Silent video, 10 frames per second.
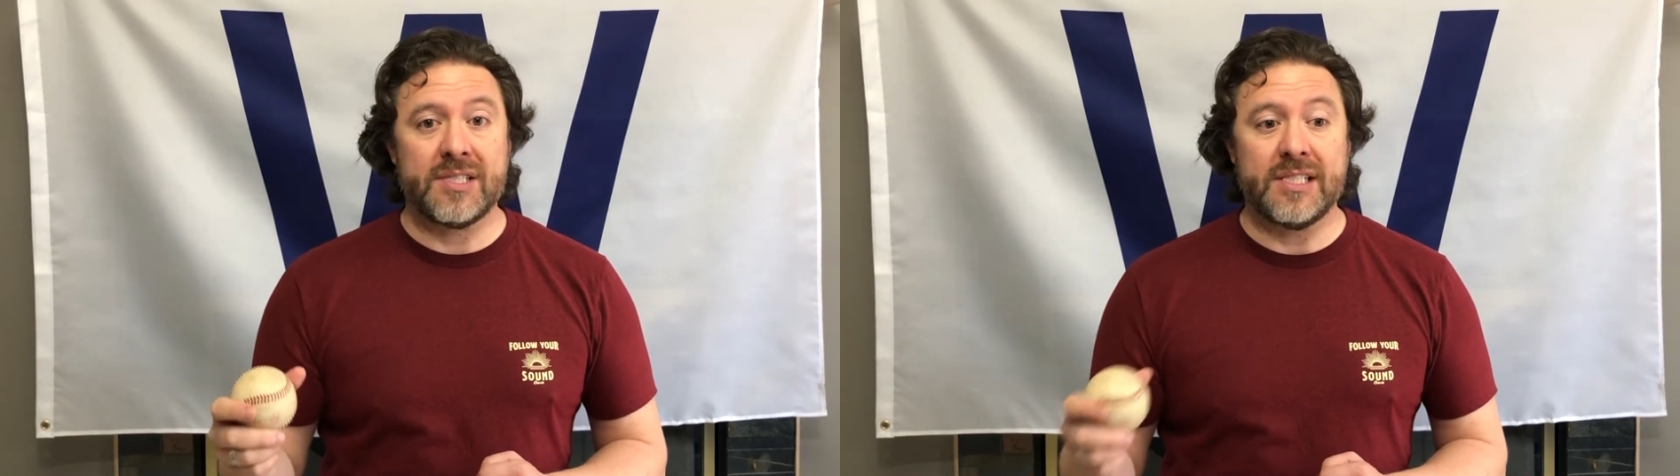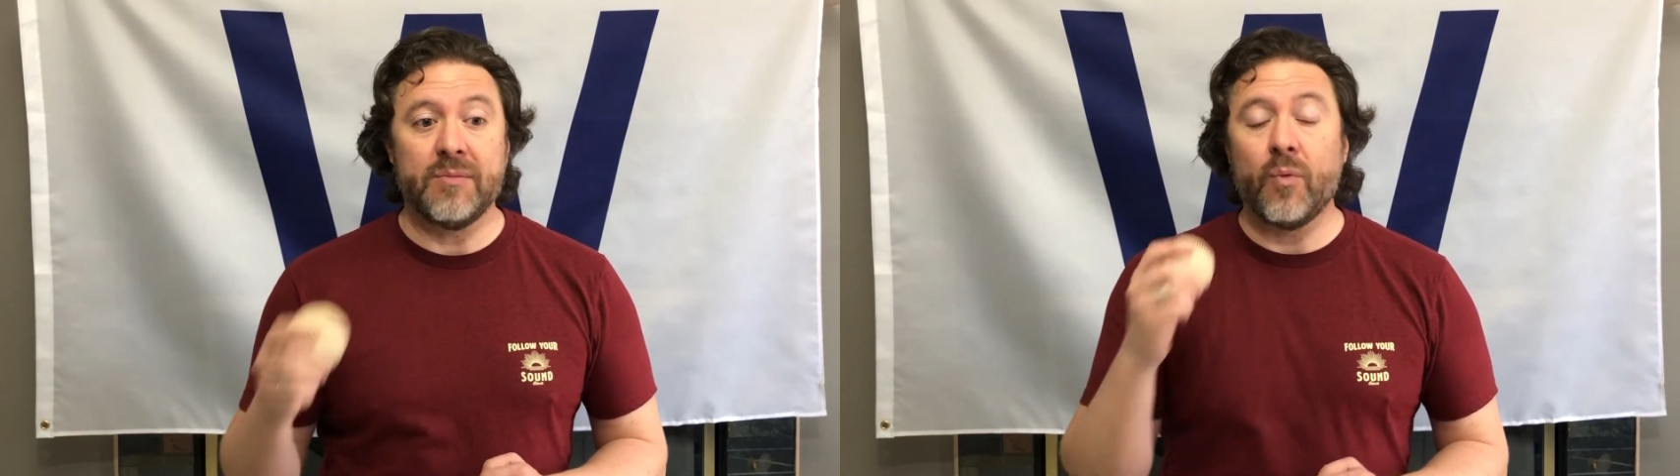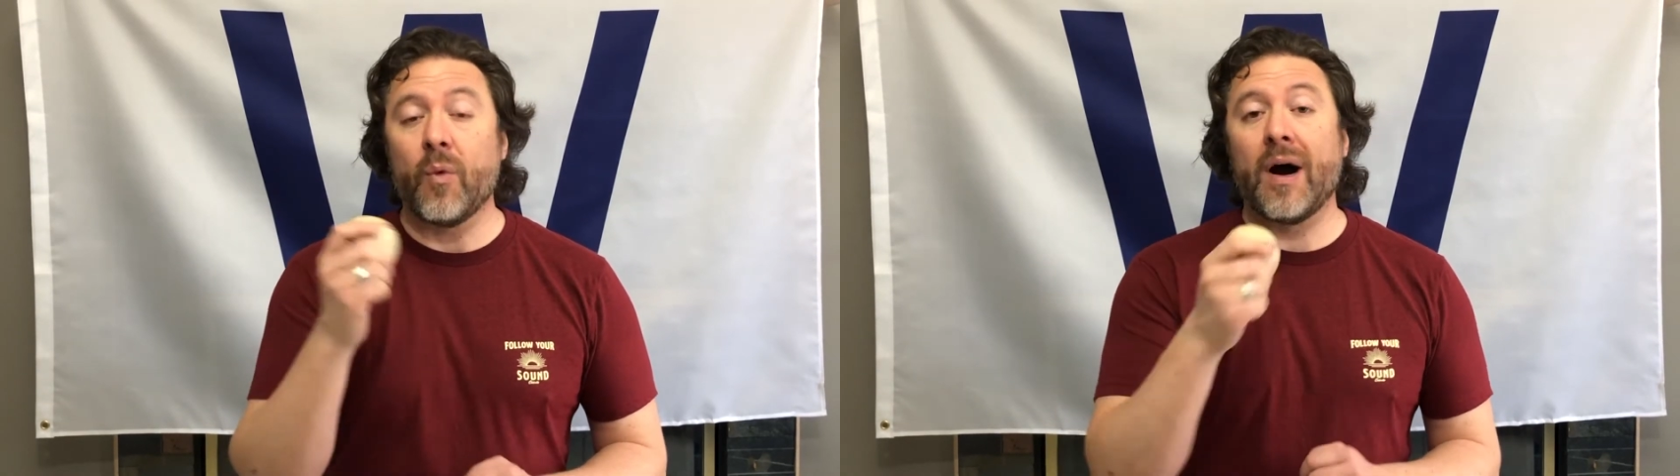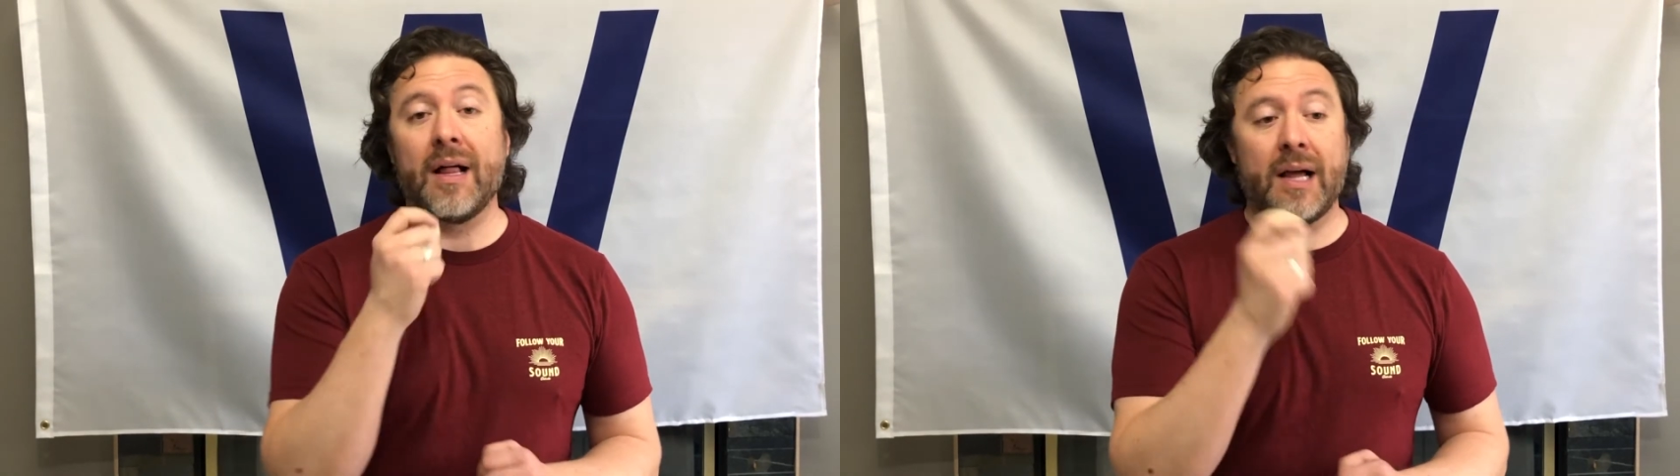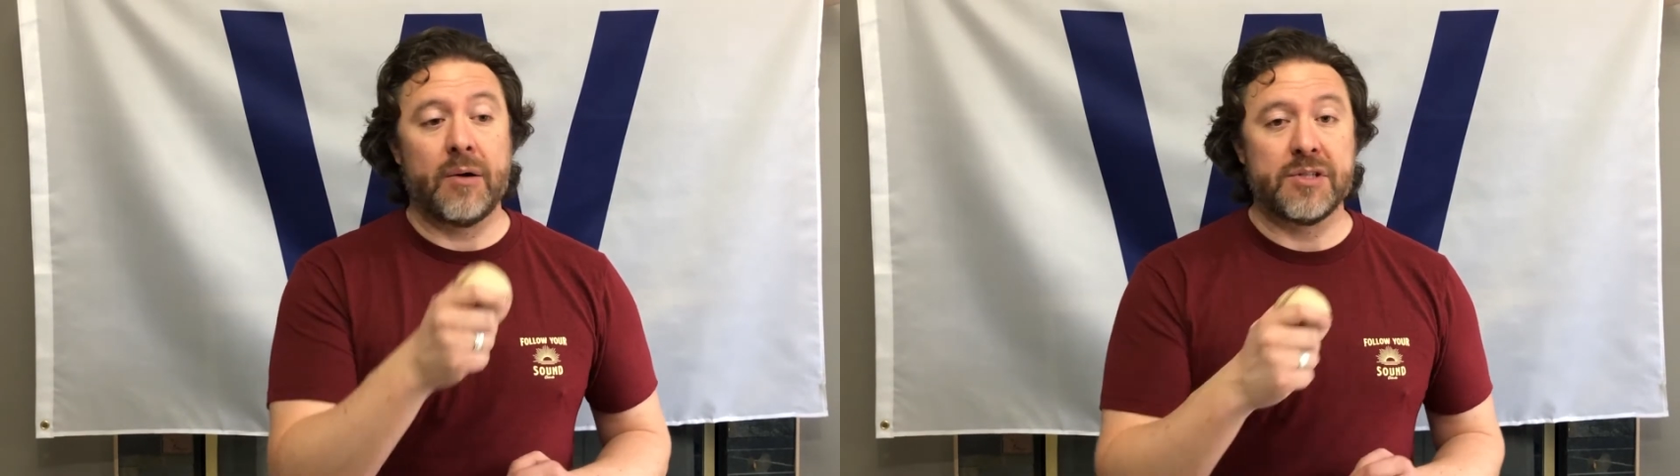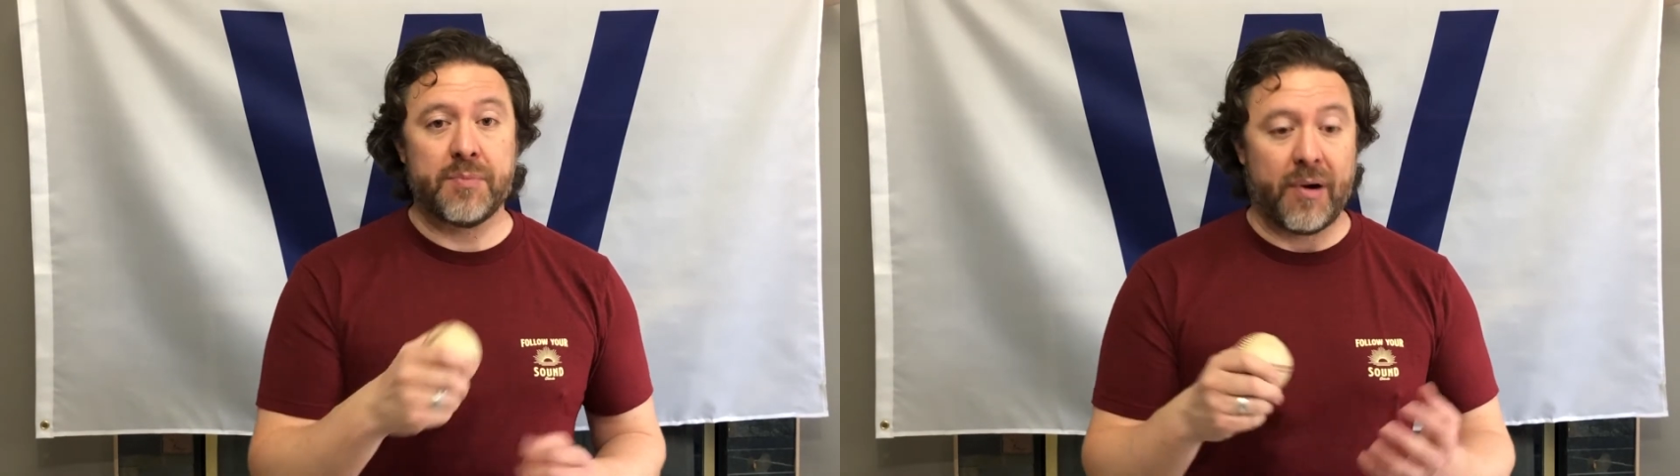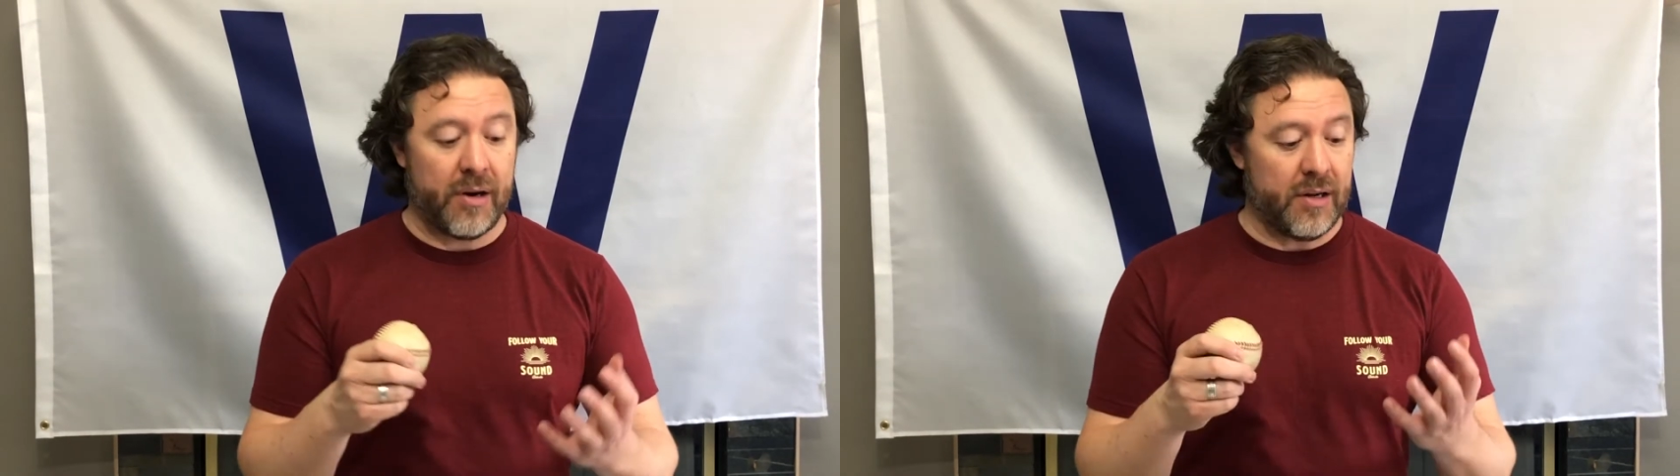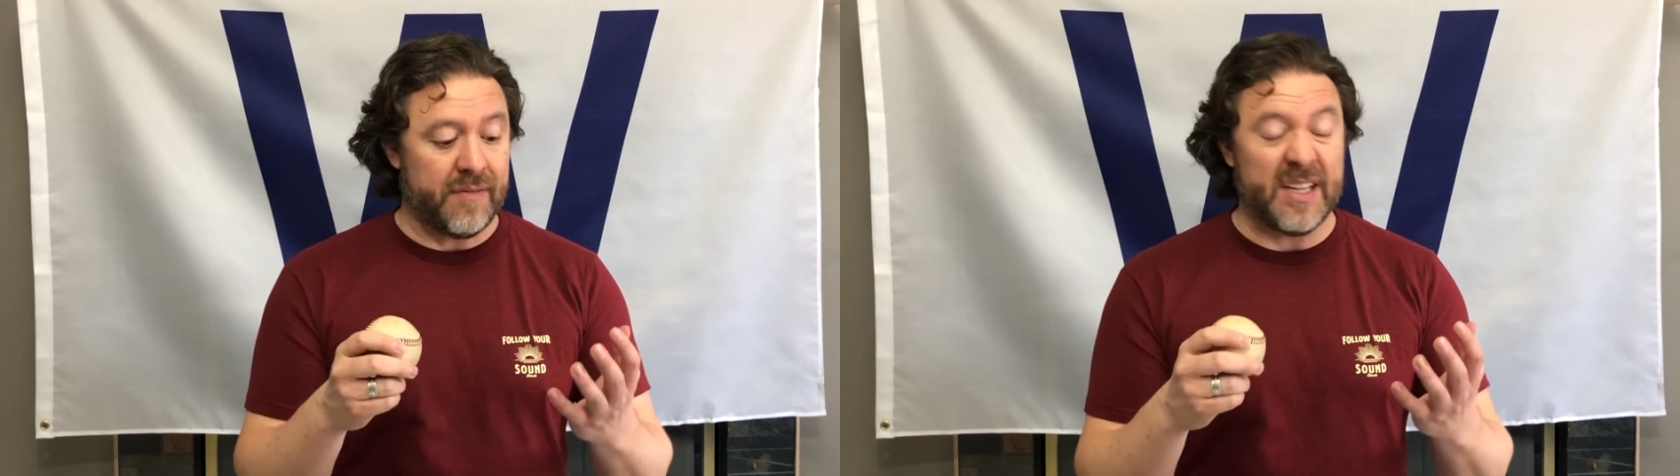team while I was
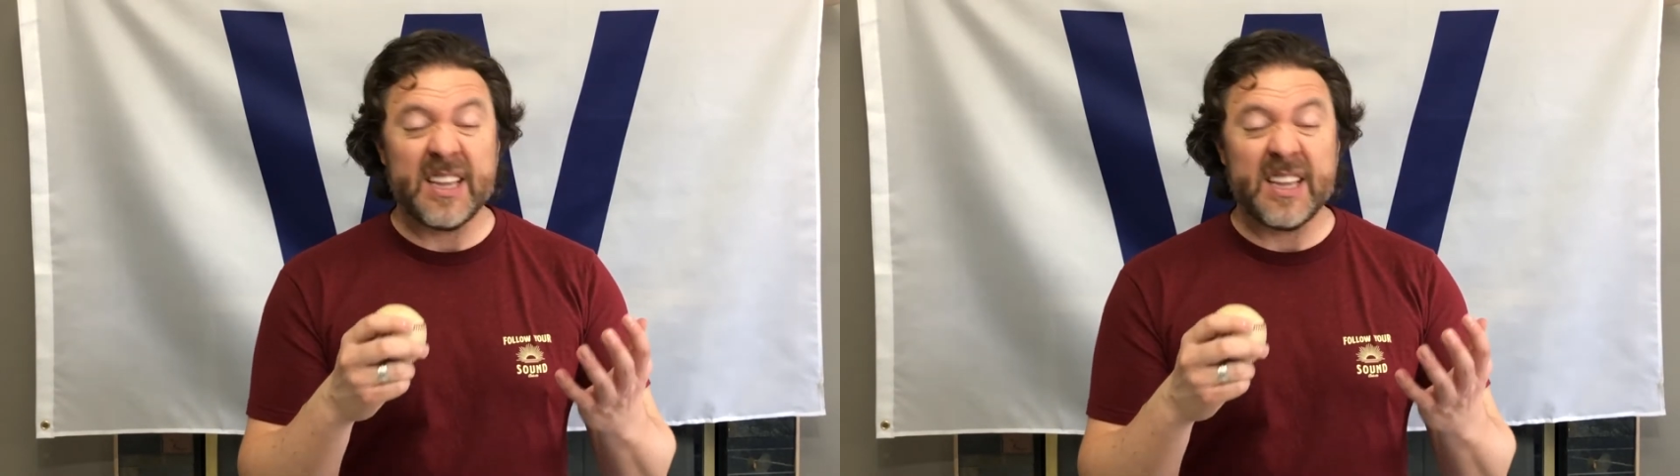part of at